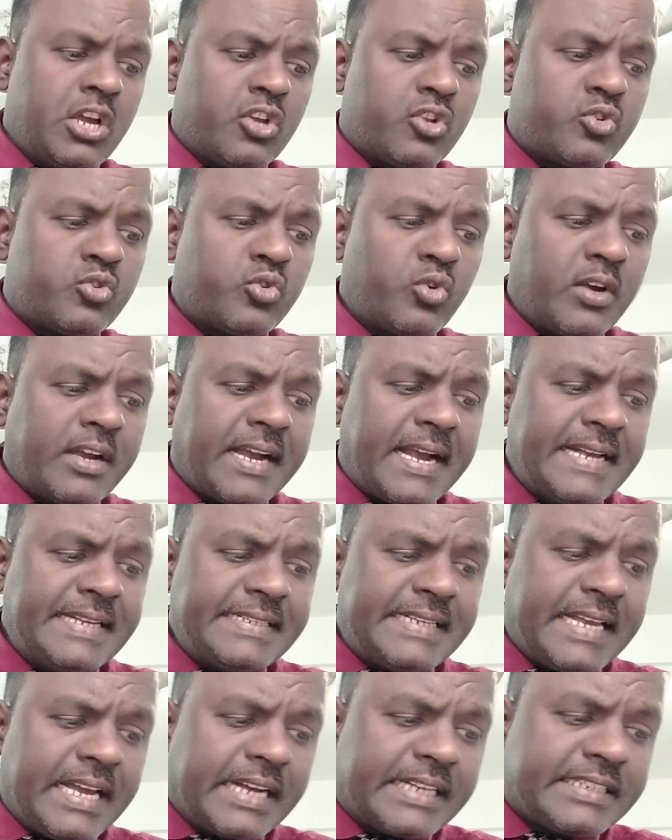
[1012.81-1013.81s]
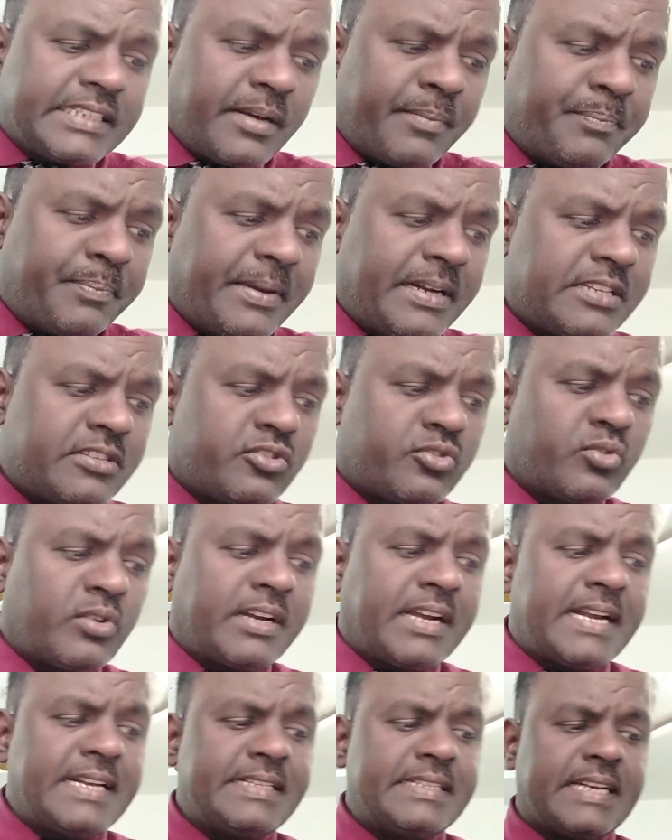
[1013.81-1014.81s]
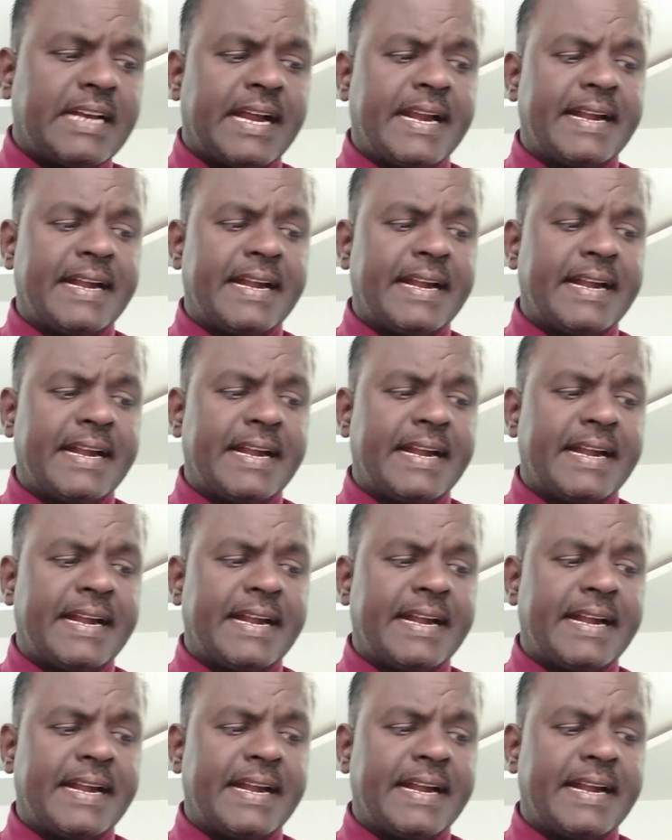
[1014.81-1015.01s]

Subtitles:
So guys, examples. So guys,